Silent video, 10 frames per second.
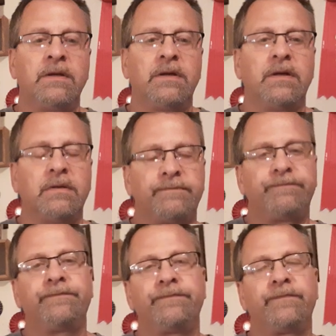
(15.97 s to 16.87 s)
Uh,
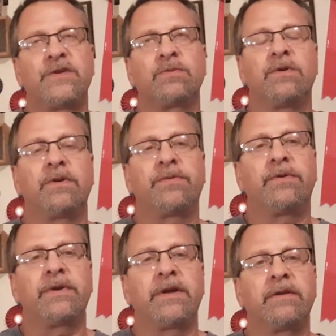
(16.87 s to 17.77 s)
just wanted to
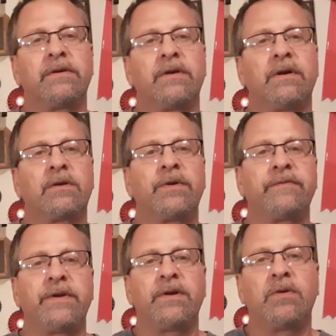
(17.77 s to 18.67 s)
throw together a quick
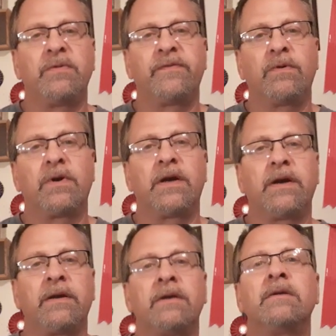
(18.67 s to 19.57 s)
video before
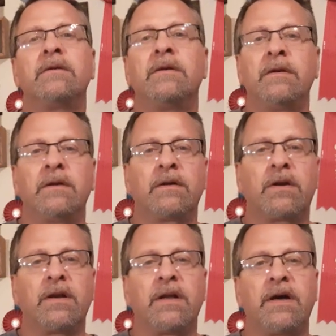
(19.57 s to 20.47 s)
I
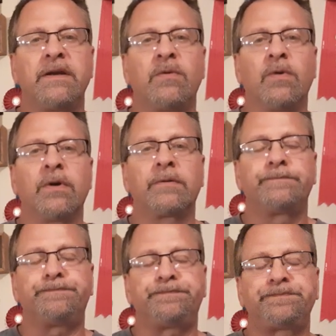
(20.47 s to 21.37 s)
got online to work.
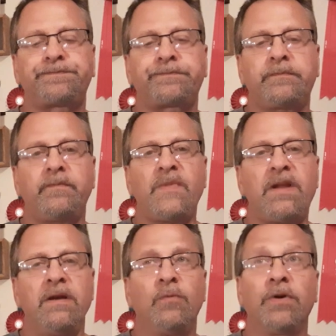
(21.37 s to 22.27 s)

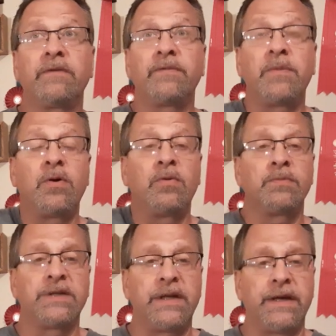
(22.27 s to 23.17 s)
I'm working from
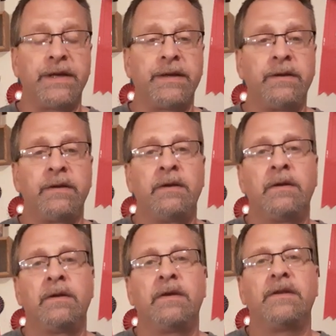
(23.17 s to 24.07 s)
home today
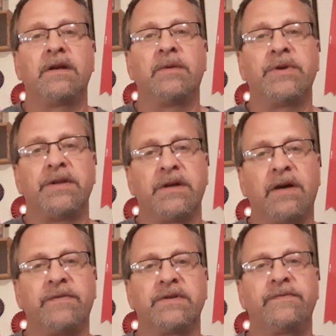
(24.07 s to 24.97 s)
and then I'll be in the
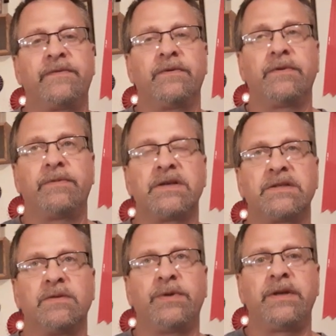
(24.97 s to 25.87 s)
office for the rest
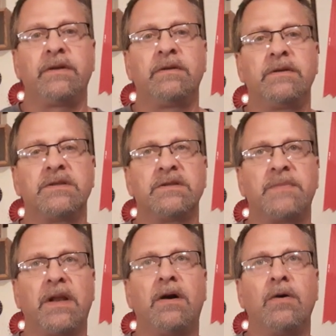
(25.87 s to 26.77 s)
of the week. This is
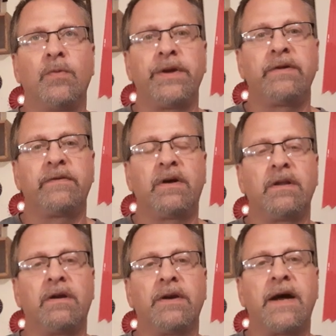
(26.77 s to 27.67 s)
my long week on
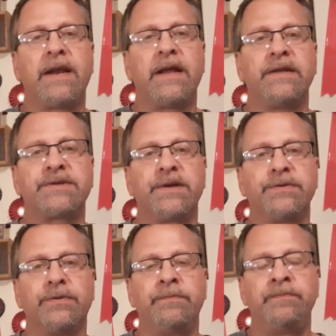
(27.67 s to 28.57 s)
our 980
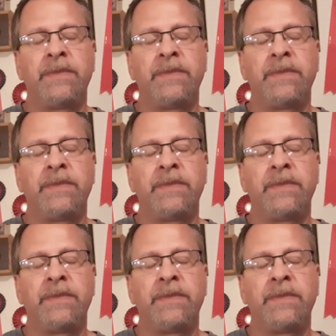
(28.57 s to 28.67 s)
schedule.